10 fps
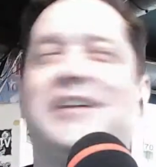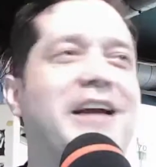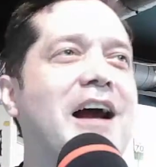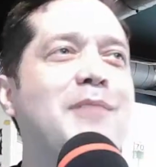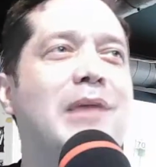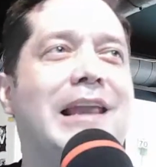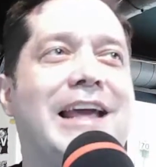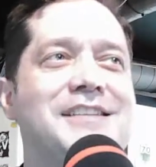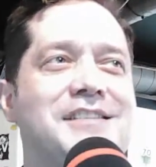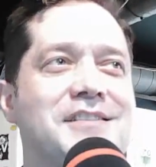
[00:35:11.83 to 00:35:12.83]
I am
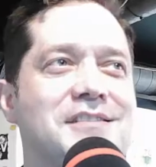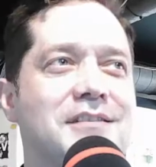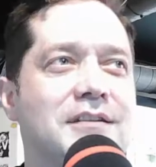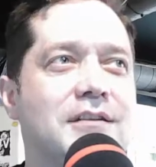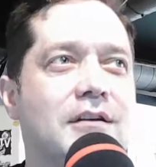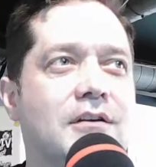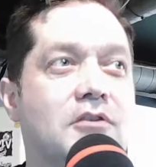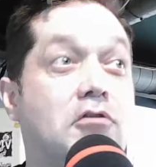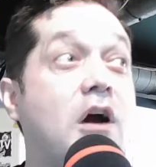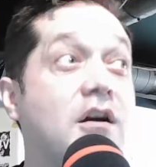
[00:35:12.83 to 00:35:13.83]
lacist.
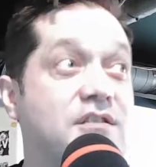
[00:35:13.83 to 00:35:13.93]
Crocs.